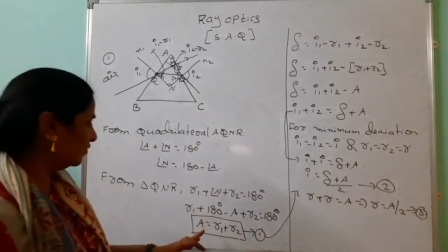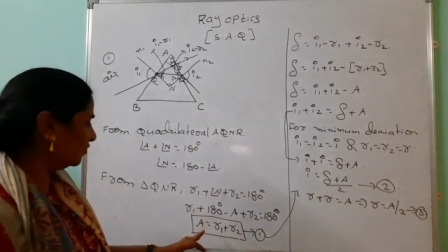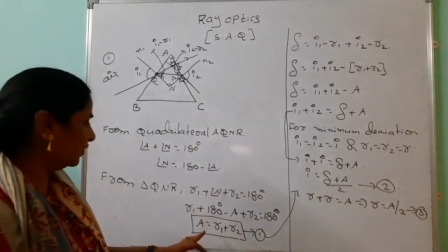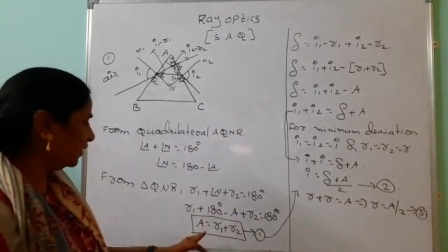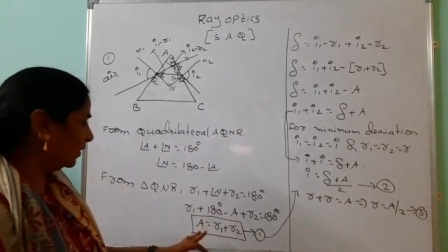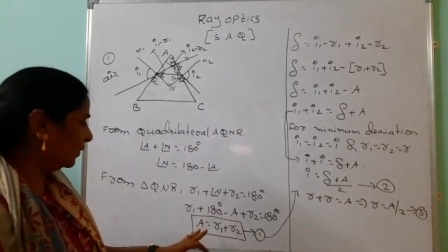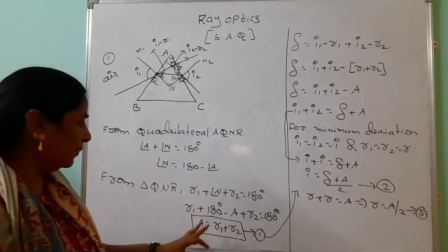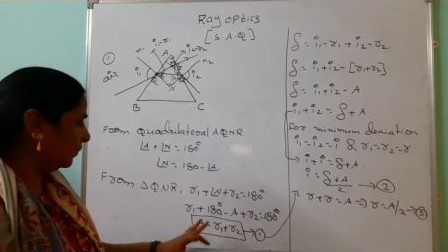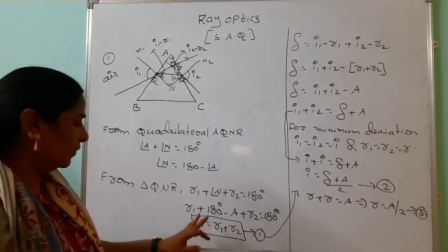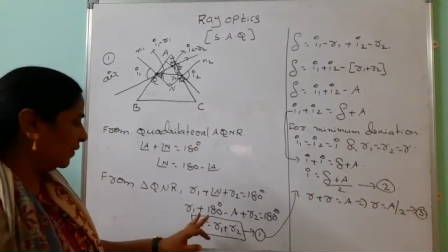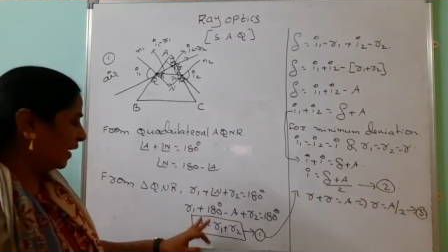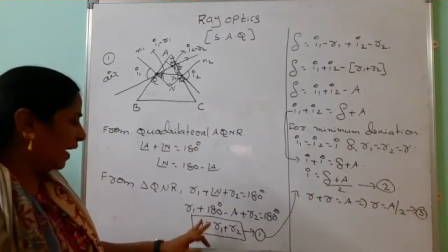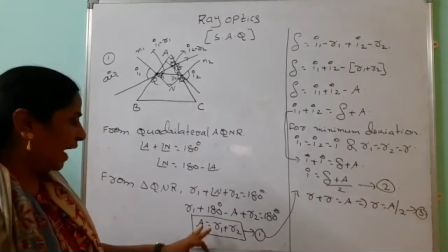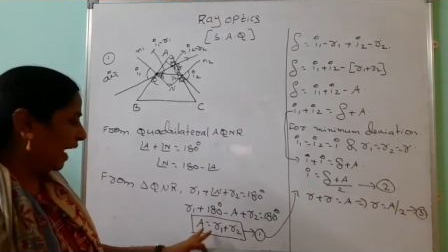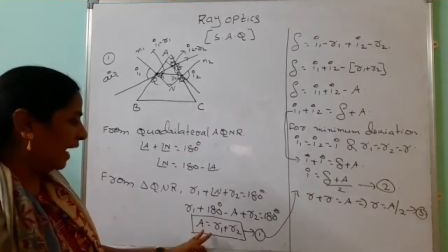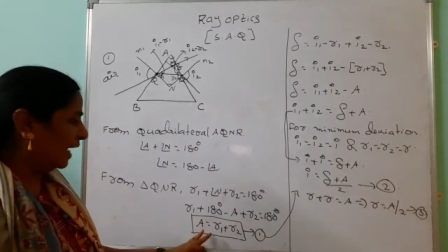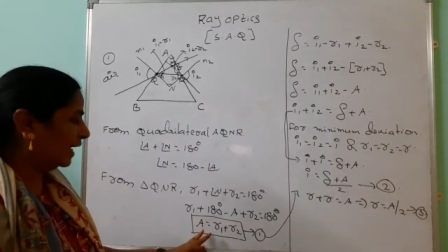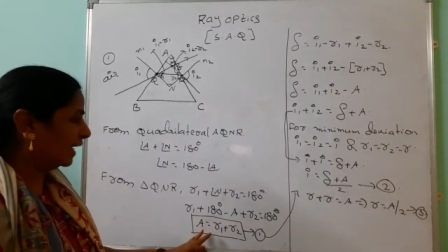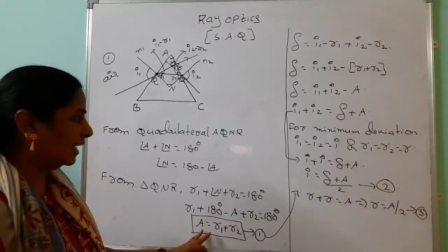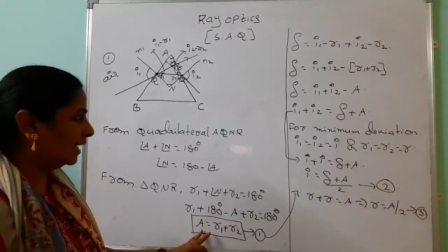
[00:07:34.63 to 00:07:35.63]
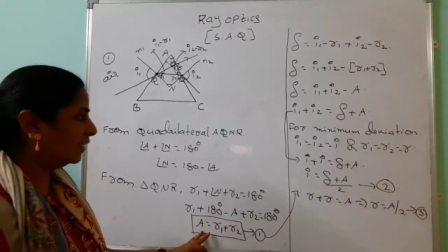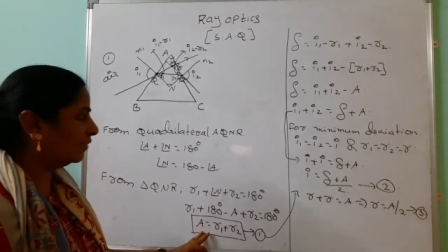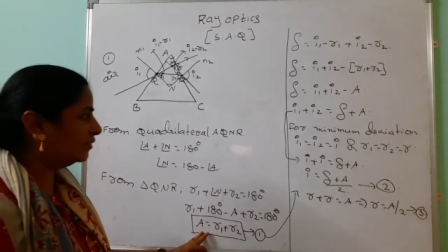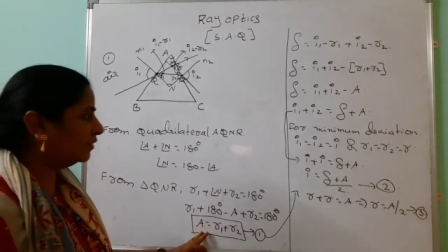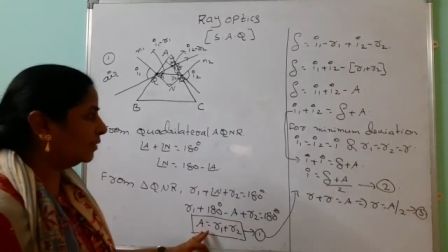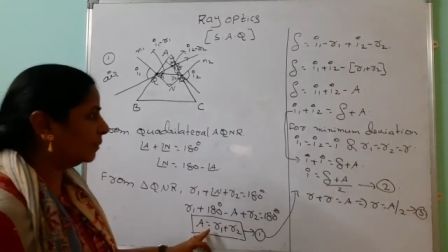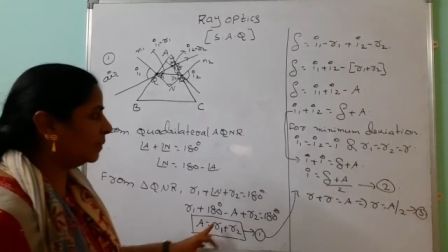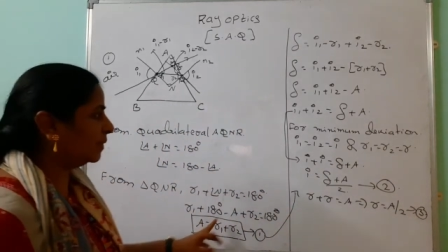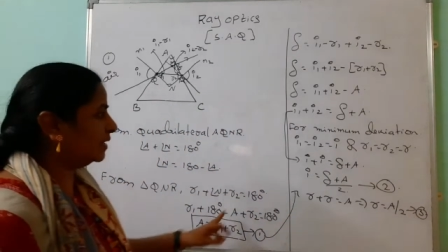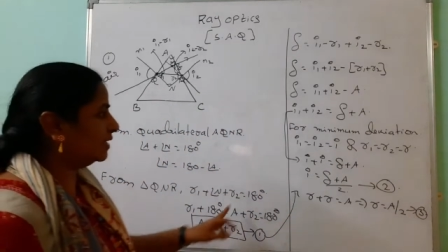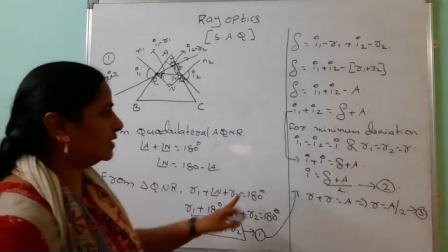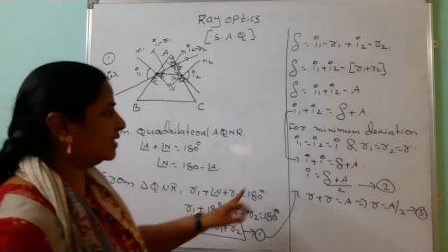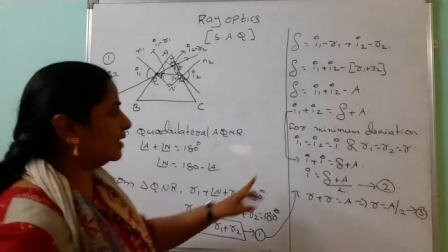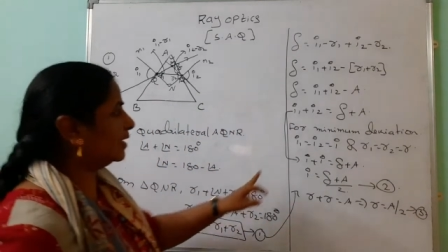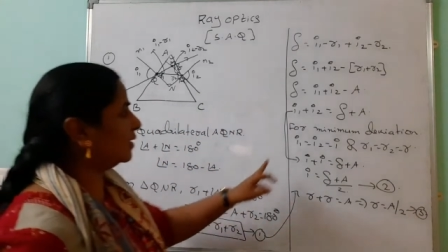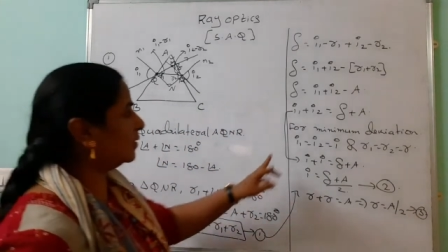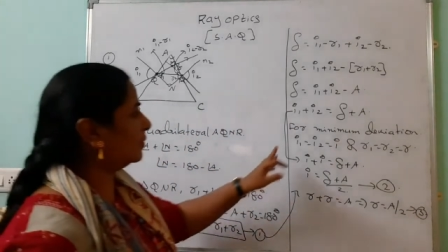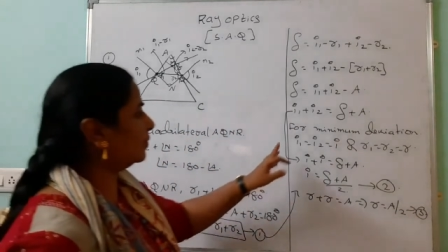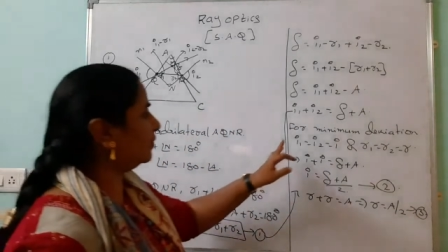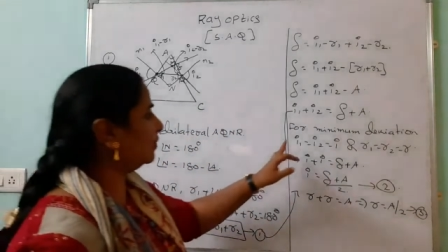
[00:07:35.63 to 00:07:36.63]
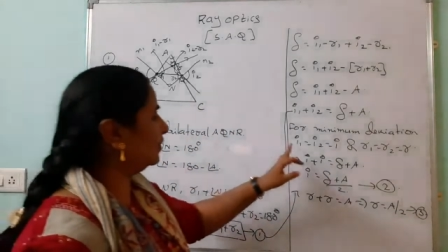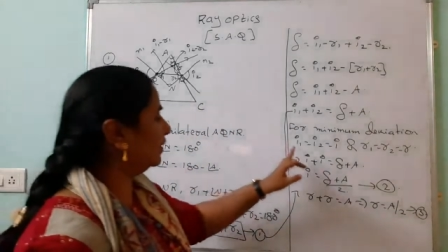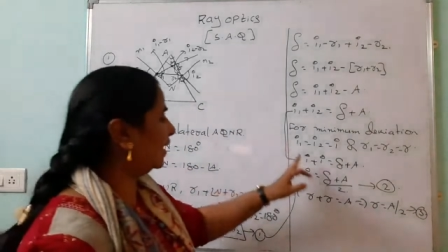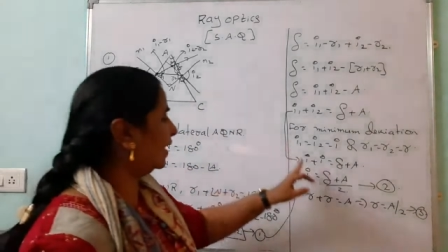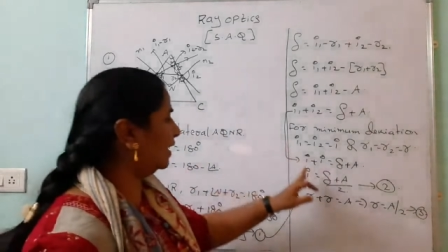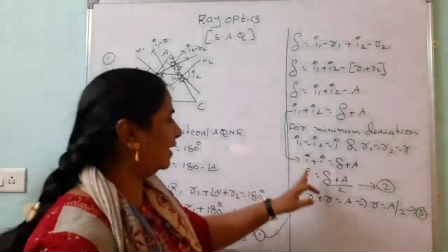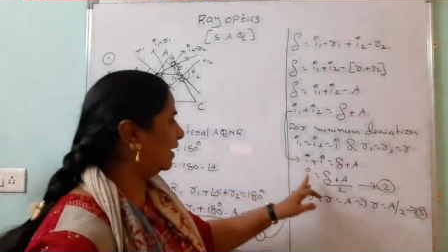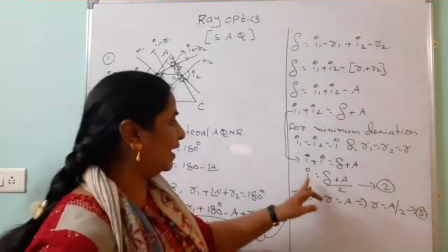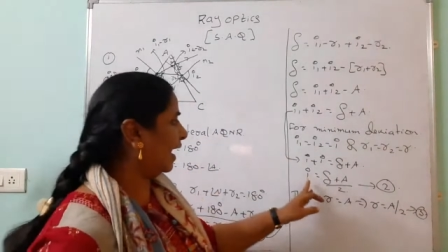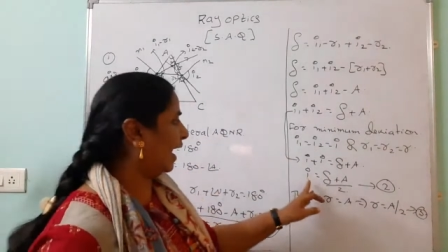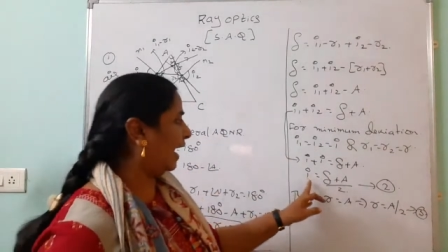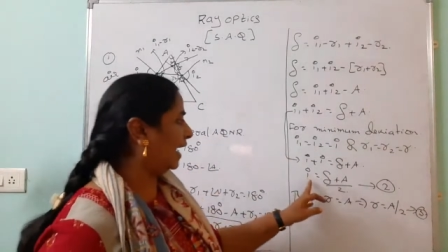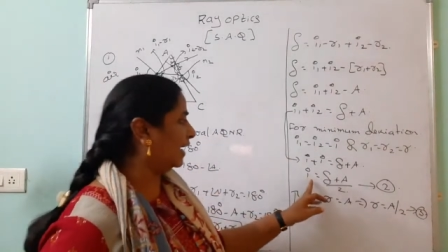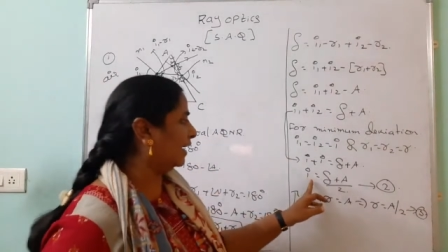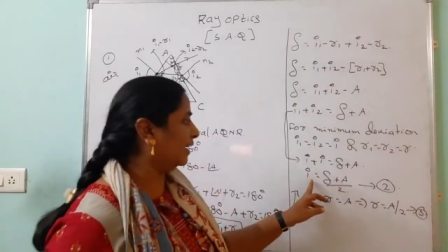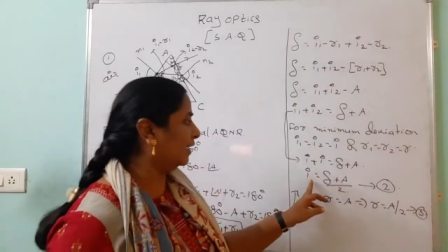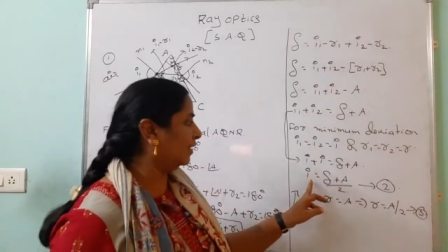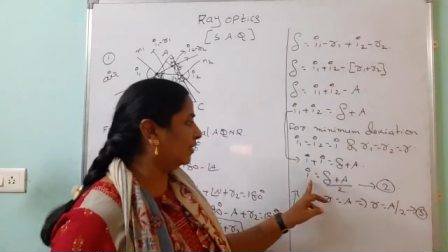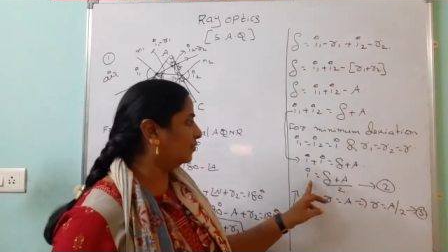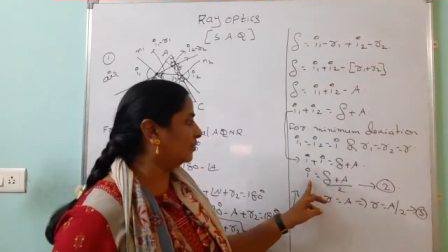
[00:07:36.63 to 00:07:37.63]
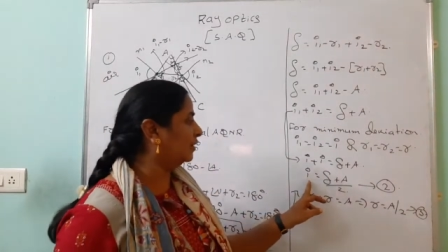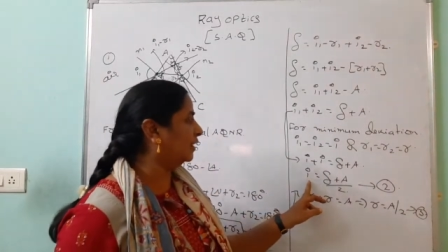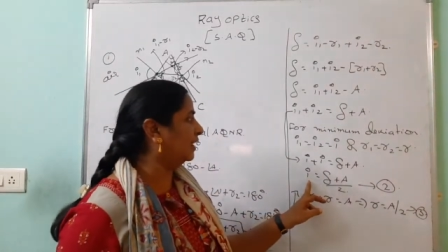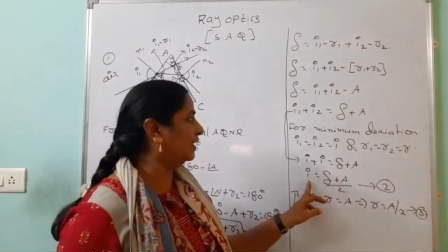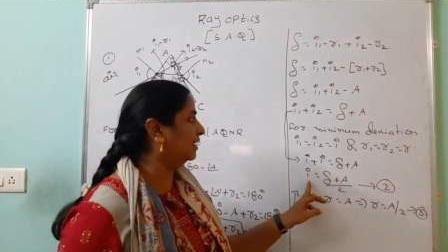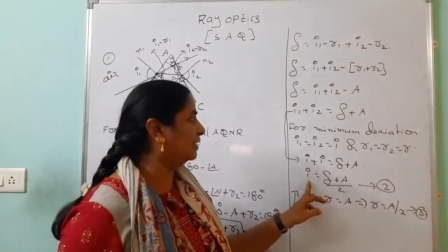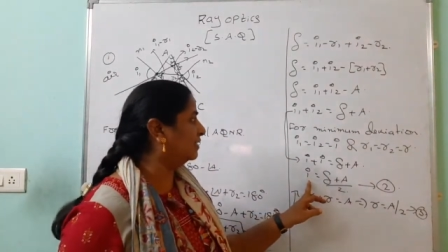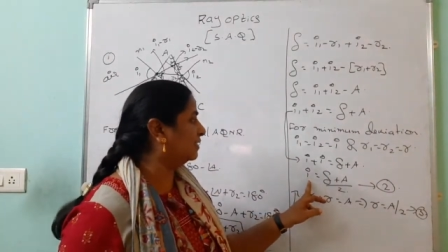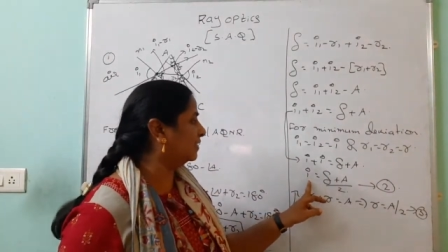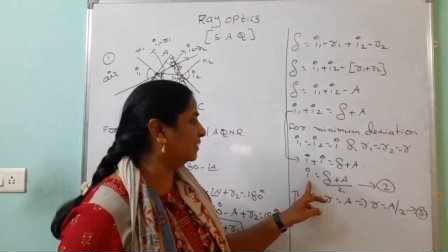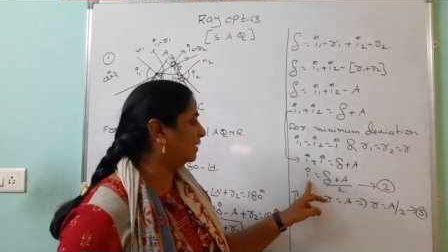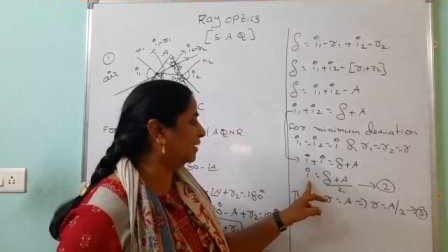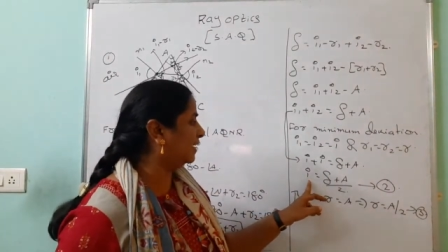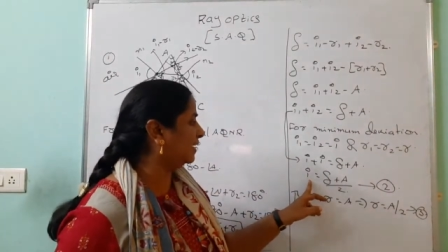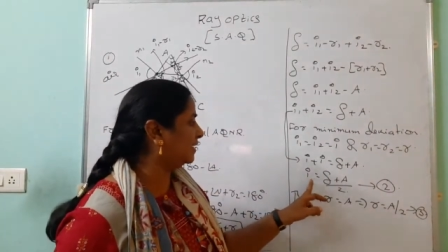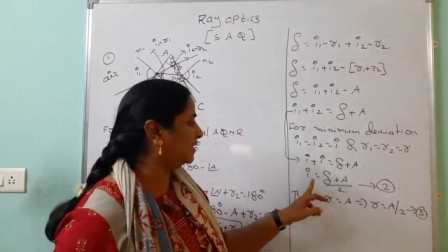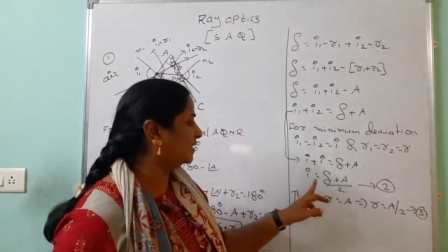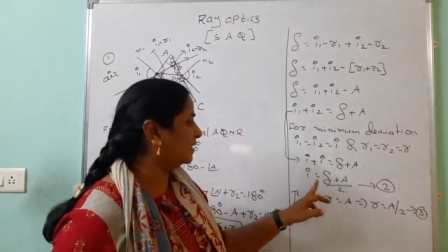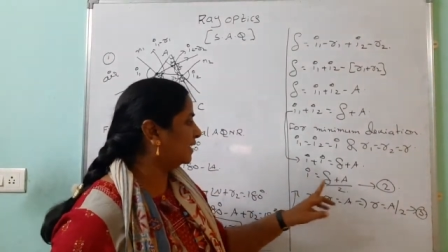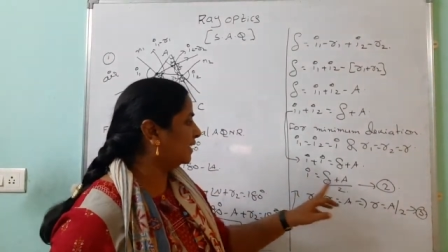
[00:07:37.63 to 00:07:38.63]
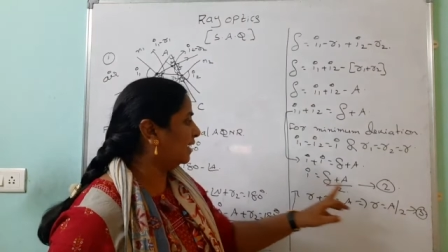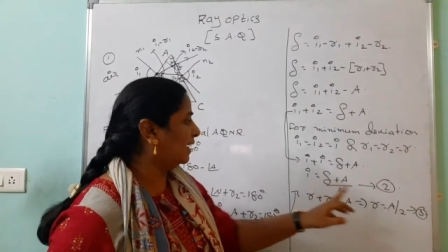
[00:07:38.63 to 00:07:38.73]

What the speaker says: for angle of the prism, then angle of the incidence,